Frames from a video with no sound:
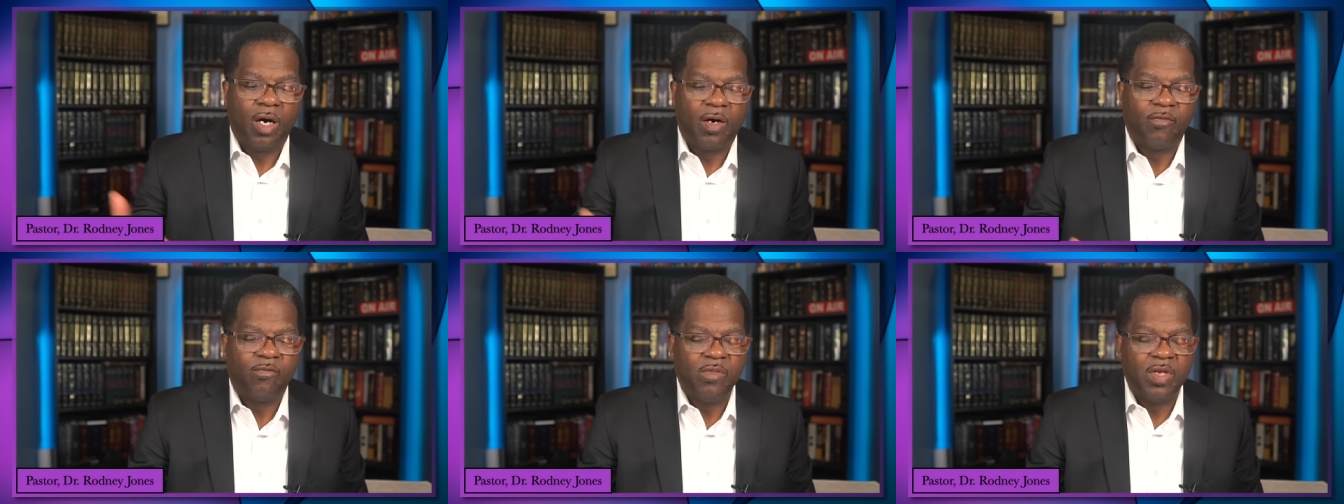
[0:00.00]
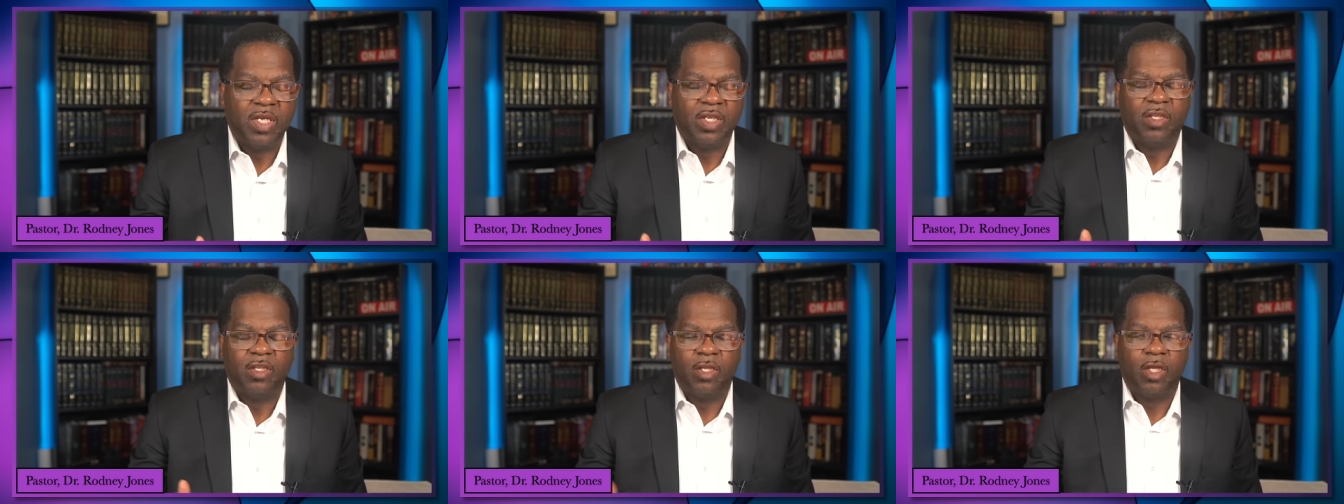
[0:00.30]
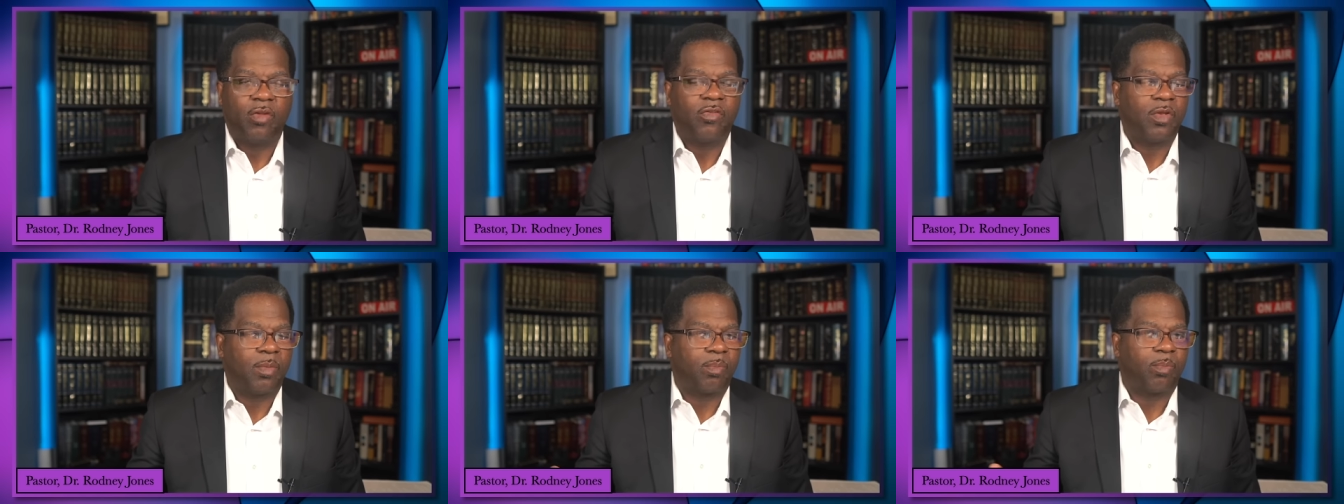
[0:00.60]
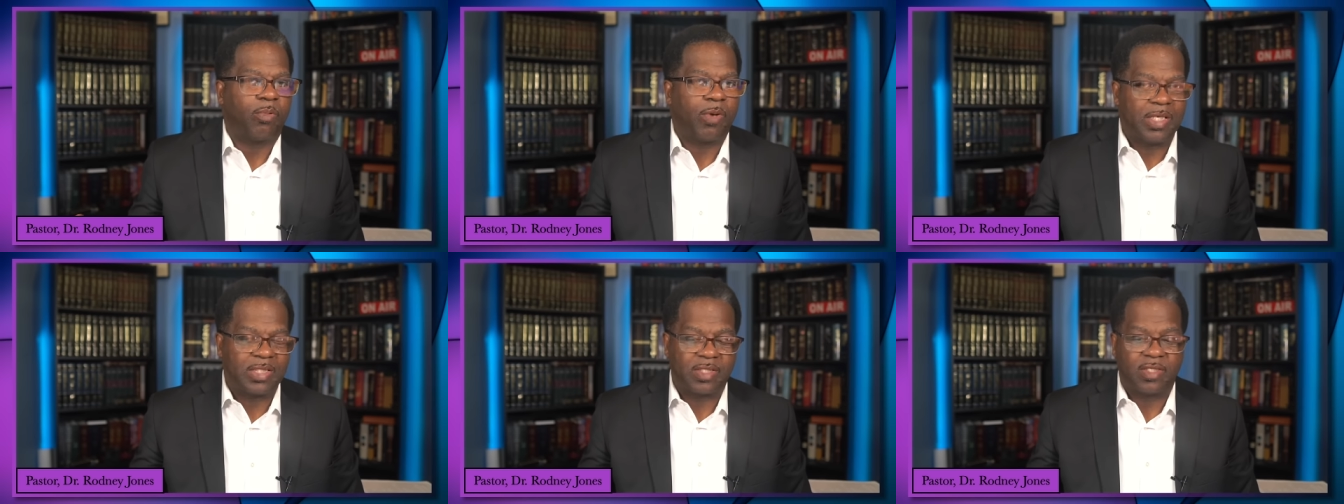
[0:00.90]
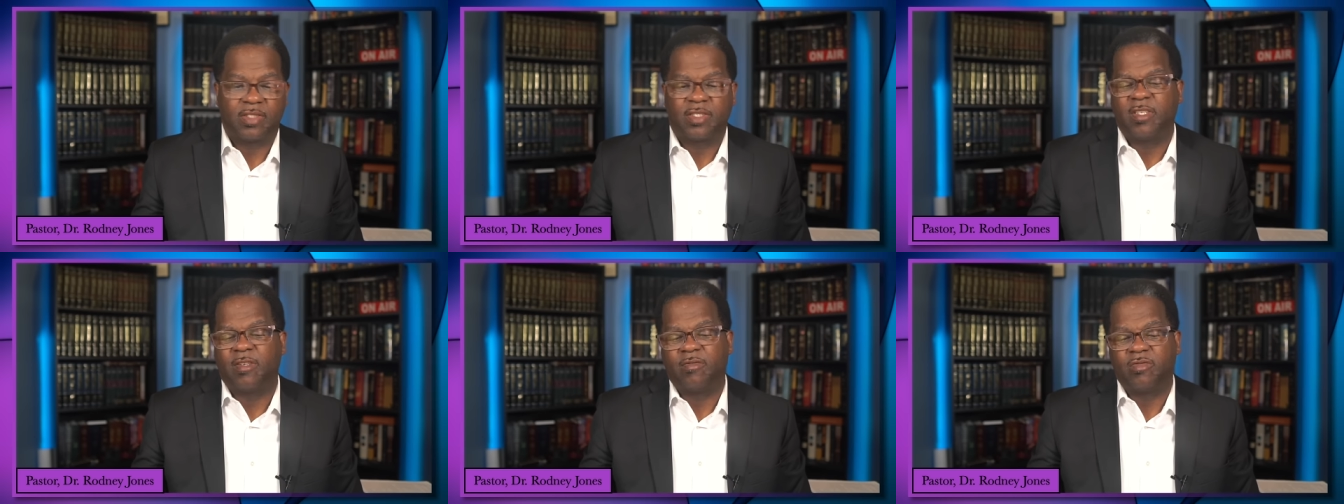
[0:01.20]
of in the
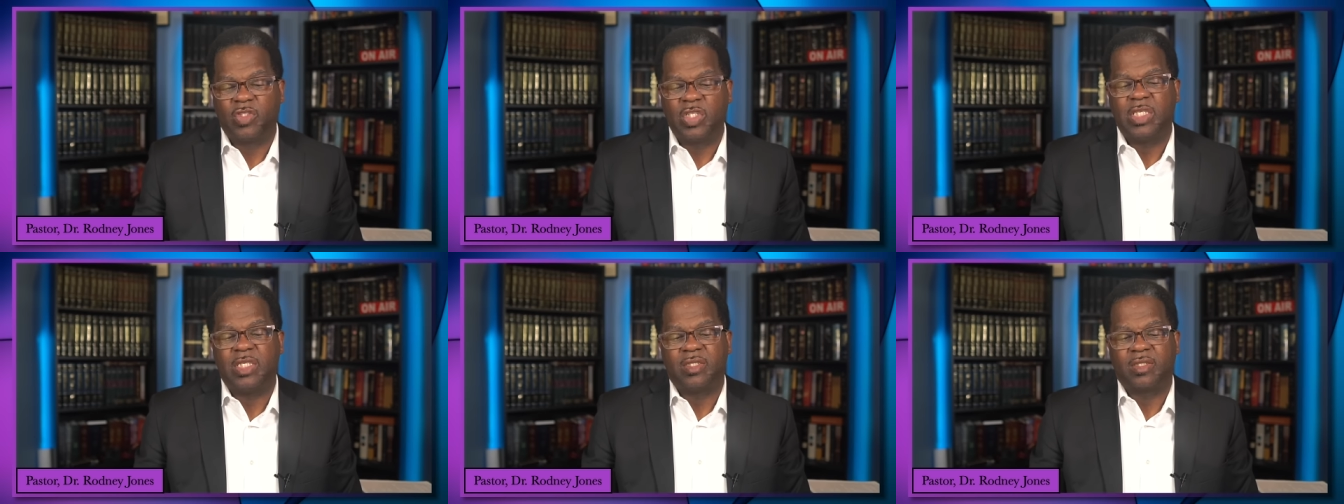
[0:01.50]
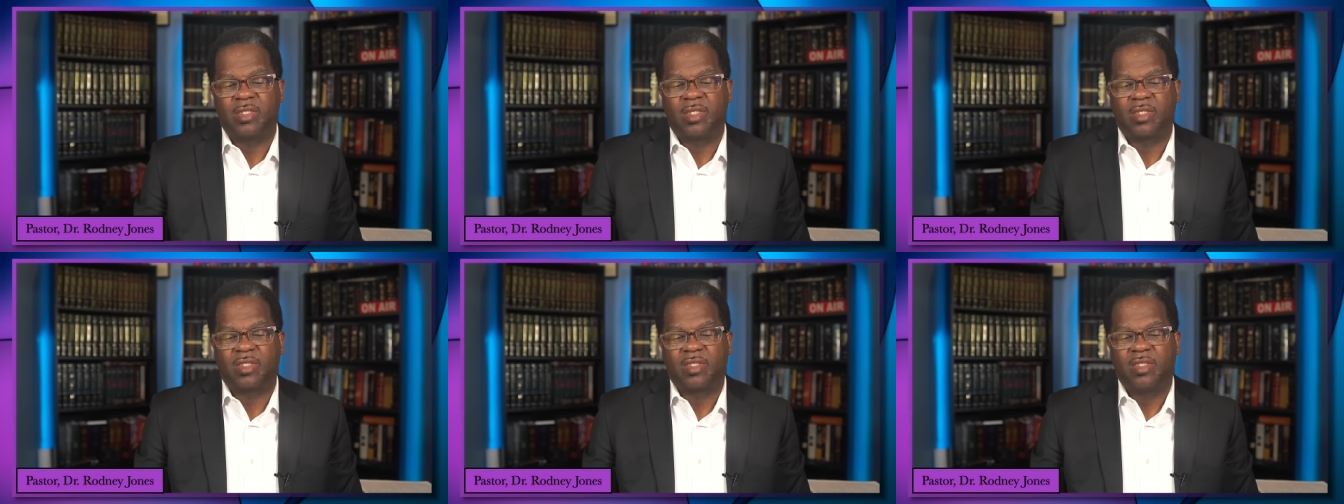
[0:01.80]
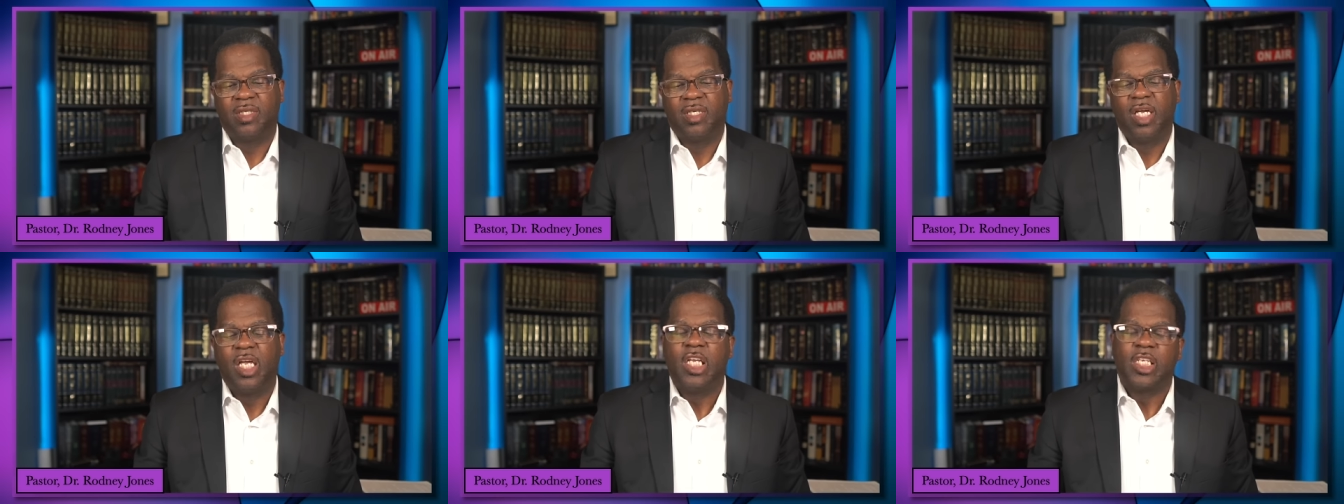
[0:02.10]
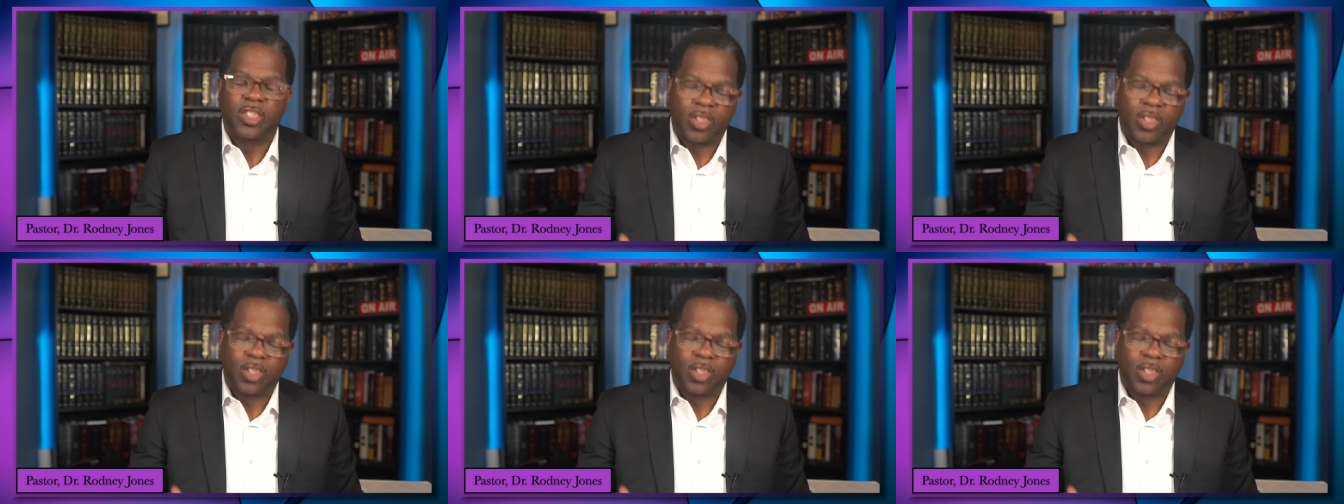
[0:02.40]
presence of Jesus.